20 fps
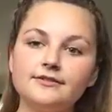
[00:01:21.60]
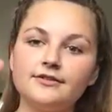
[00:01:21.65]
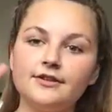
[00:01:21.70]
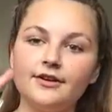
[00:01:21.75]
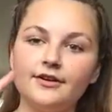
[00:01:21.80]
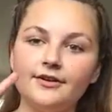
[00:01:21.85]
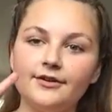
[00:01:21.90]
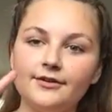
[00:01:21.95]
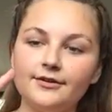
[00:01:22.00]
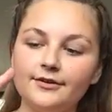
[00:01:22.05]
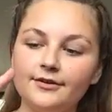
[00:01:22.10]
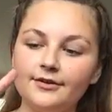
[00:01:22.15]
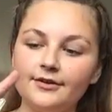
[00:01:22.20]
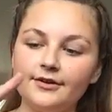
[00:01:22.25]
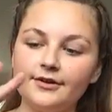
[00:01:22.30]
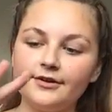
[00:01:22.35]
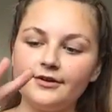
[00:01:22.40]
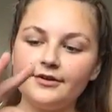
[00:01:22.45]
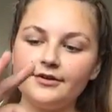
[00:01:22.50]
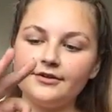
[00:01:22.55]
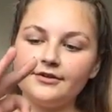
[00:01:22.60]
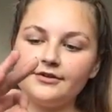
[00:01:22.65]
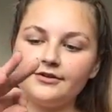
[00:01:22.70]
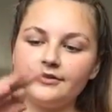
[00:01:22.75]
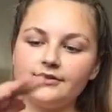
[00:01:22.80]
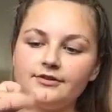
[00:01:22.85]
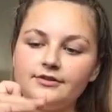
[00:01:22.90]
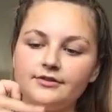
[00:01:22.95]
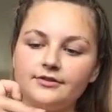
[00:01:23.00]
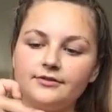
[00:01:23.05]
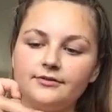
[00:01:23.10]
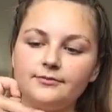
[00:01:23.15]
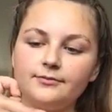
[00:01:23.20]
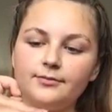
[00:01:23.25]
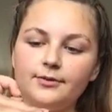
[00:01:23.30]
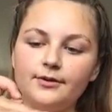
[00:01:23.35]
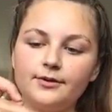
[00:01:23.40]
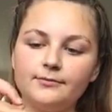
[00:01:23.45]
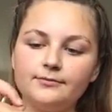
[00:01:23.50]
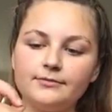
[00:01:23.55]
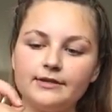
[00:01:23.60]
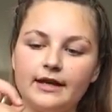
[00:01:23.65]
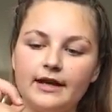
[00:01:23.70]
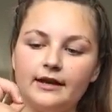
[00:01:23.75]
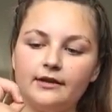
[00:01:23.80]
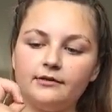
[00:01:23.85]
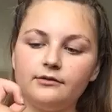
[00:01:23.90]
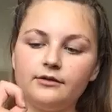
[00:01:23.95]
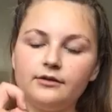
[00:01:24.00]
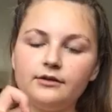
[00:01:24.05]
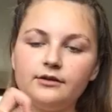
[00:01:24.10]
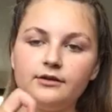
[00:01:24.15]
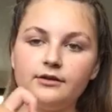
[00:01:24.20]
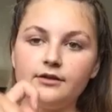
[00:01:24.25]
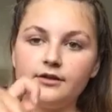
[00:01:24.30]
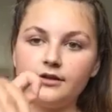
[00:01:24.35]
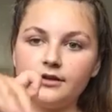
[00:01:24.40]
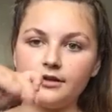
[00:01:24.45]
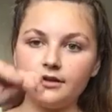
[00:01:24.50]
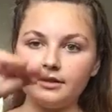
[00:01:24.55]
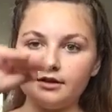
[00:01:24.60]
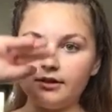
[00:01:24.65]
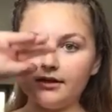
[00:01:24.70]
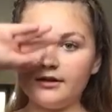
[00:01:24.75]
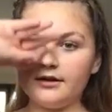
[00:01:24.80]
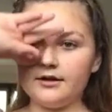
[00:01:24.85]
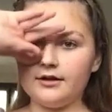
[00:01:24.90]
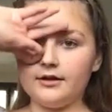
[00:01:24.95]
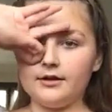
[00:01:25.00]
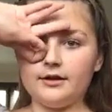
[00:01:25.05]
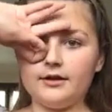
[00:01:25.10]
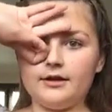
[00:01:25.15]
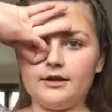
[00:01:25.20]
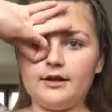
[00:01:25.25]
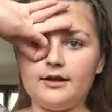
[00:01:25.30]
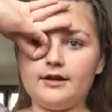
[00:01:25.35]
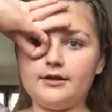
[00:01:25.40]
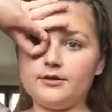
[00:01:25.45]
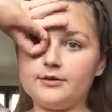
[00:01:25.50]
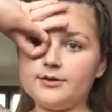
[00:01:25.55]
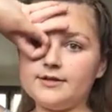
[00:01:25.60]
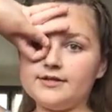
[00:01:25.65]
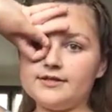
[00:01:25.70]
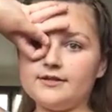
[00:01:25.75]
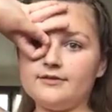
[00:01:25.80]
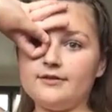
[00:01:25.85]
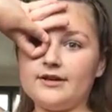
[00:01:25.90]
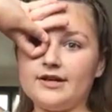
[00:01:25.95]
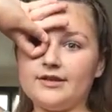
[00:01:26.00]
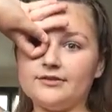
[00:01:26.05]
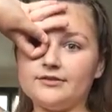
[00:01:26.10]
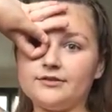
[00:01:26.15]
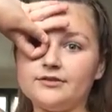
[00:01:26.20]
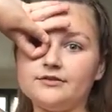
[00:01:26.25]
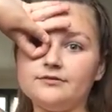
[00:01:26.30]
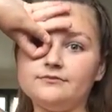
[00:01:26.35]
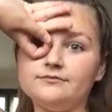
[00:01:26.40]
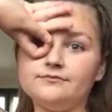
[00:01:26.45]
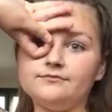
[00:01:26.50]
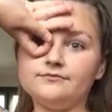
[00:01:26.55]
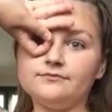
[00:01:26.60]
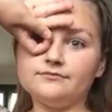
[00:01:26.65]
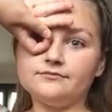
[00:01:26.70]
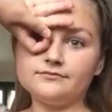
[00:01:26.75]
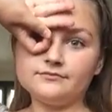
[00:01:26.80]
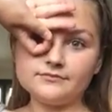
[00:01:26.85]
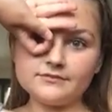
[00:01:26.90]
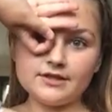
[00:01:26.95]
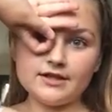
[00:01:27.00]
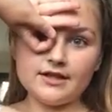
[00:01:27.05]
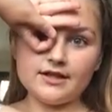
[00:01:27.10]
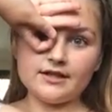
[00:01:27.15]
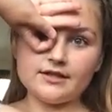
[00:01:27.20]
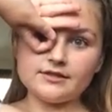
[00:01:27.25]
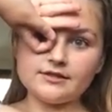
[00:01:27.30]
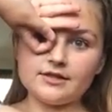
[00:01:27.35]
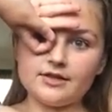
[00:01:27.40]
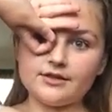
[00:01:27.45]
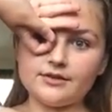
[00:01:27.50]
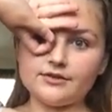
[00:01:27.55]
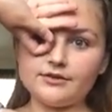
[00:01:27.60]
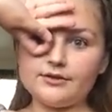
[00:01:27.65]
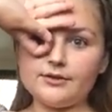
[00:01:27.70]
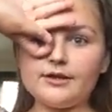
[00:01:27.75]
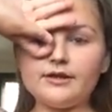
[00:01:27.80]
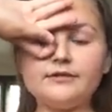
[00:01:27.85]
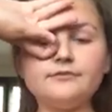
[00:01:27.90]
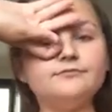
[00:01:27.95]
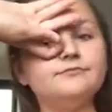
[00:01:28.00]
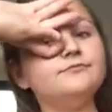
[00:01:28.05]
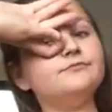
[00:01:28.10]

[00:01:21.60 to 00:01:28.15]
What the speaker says: So you just put them down and twist around. That's how you do it.